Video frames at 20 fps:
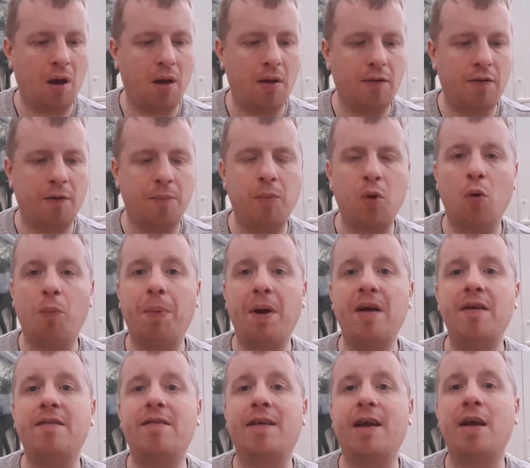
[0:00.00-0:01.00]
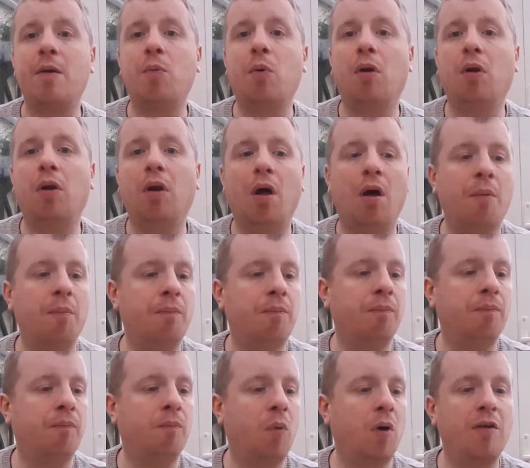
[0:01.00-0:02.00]
it's, um, your P C will,
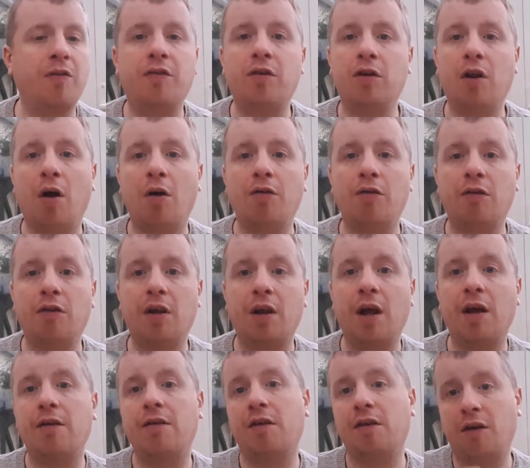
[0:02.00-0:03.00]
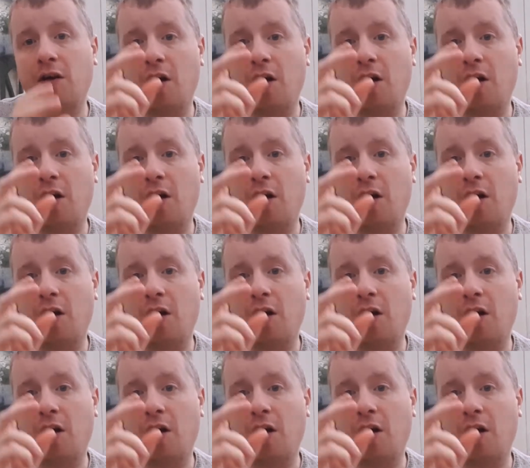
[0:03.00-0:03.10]
um, once it knows it's connected,